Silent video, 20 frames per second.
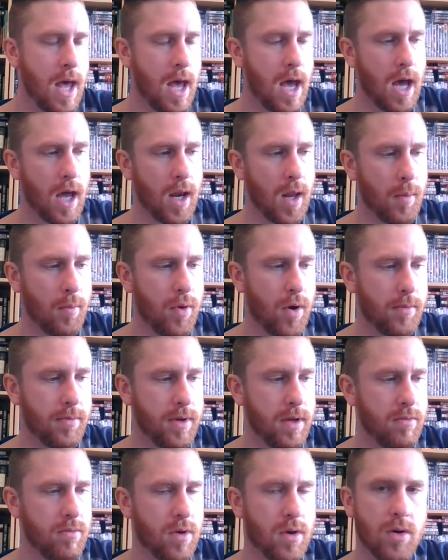and I'll
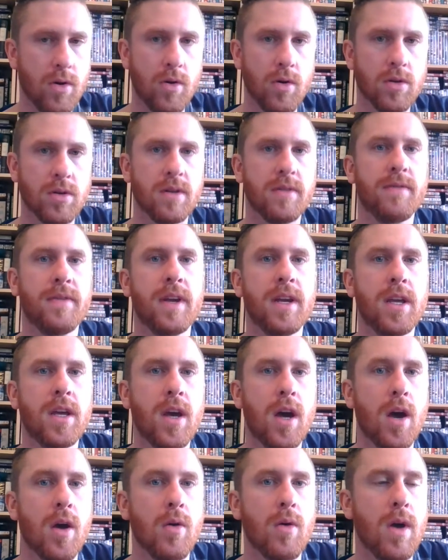probably record a
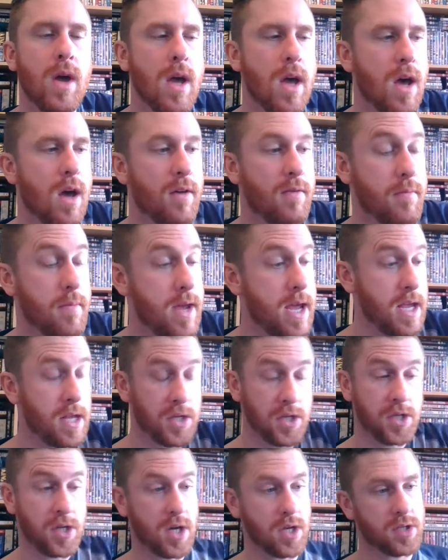video of me
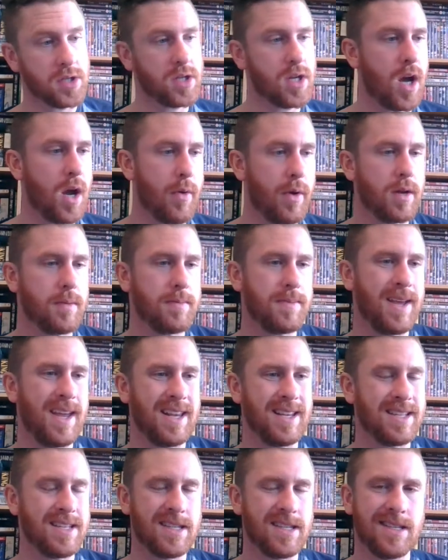just going
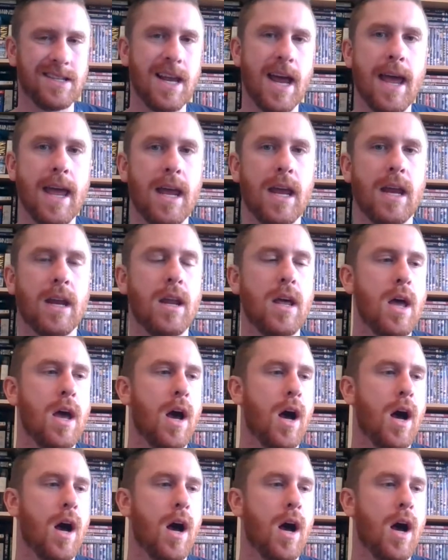insane.